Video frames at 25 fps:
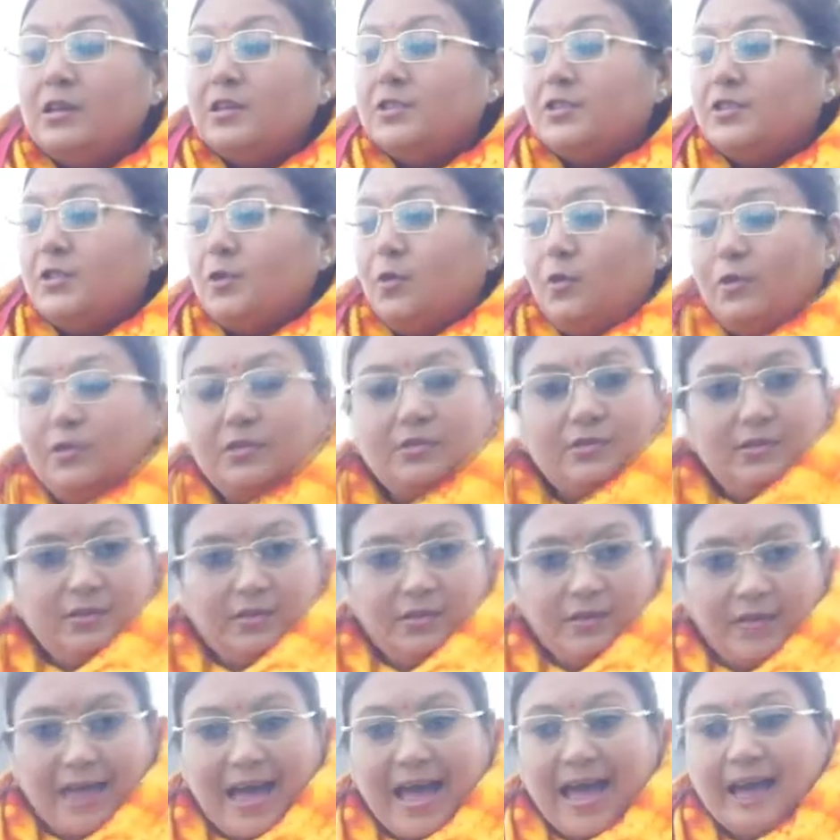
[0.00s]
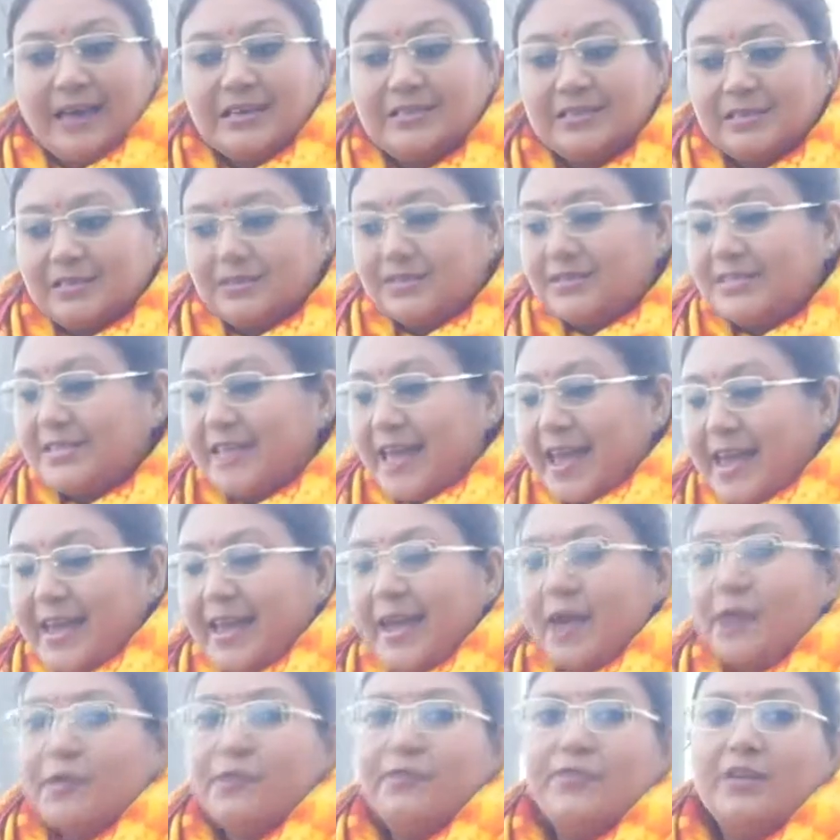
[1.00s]
So, and take
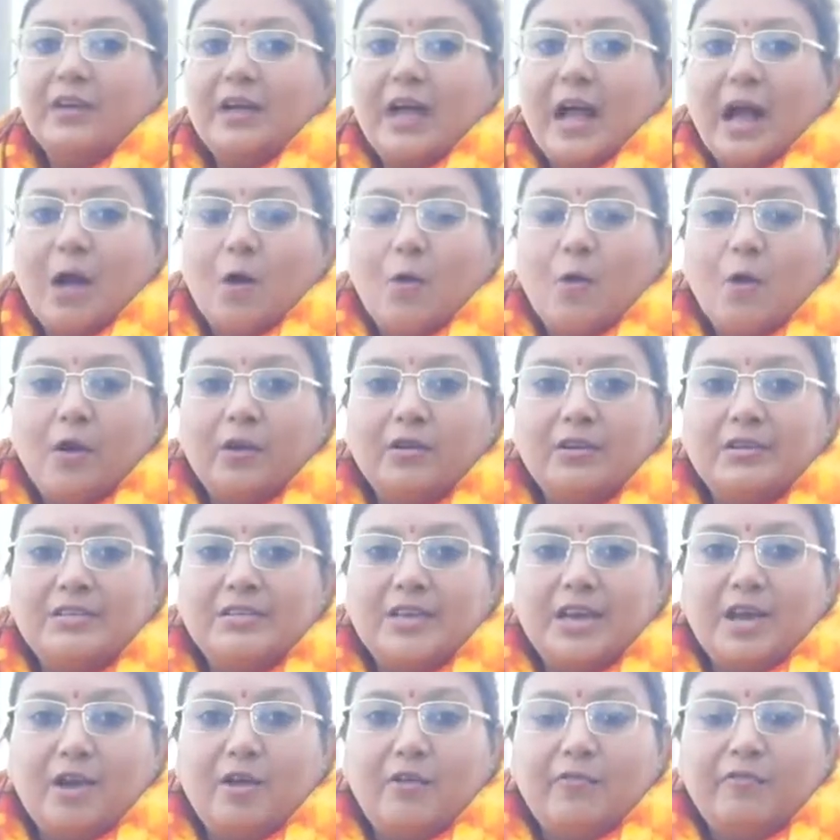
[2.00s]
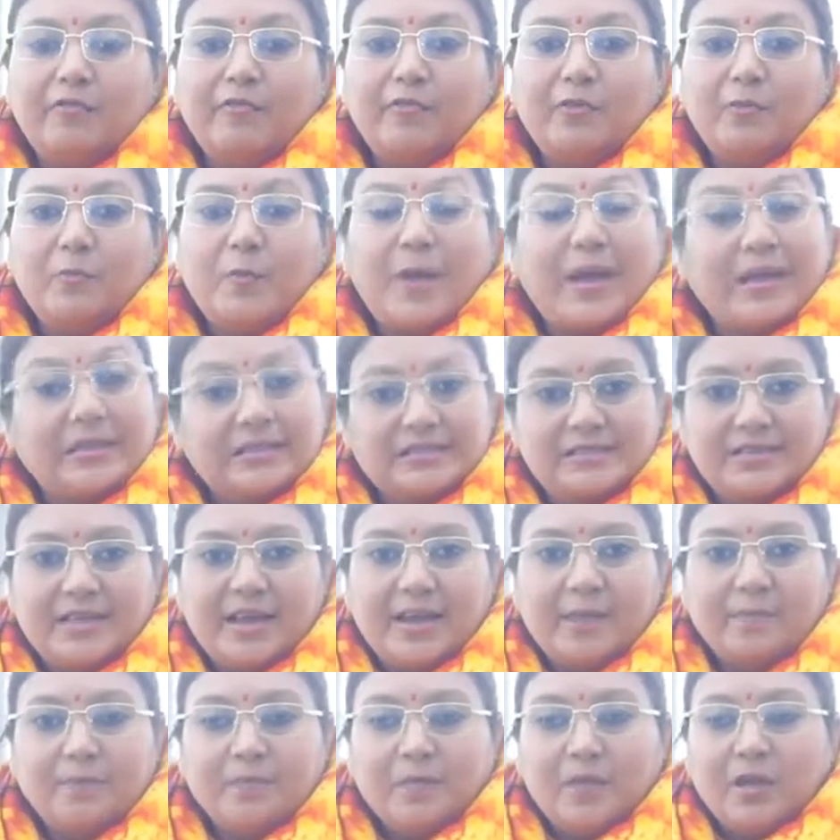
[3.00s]
care of the cow on a day of
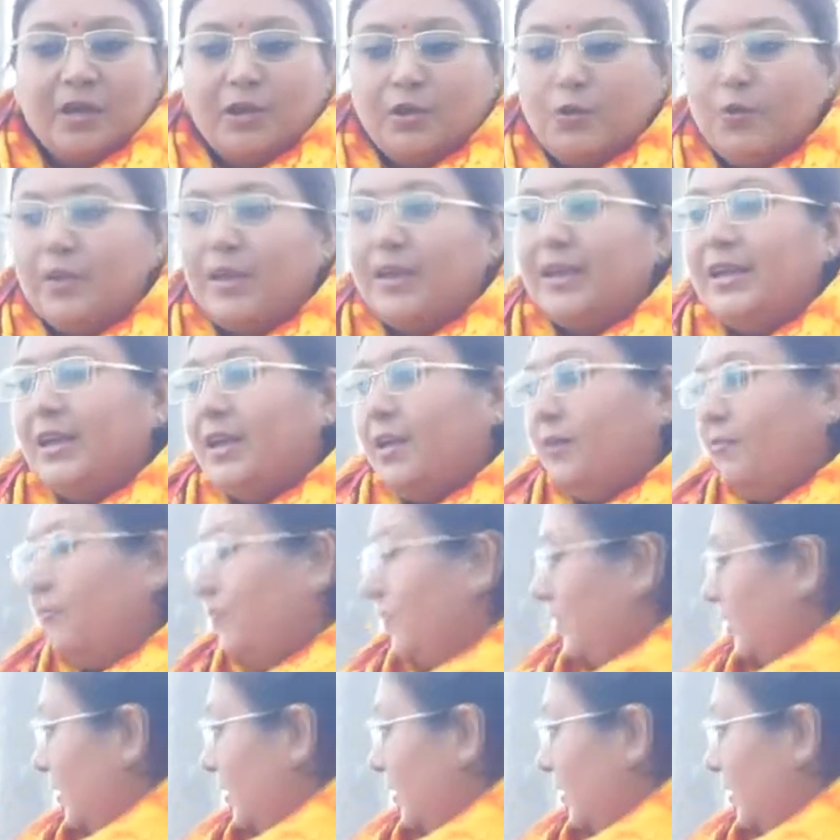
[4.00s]
Wednesday. You can give a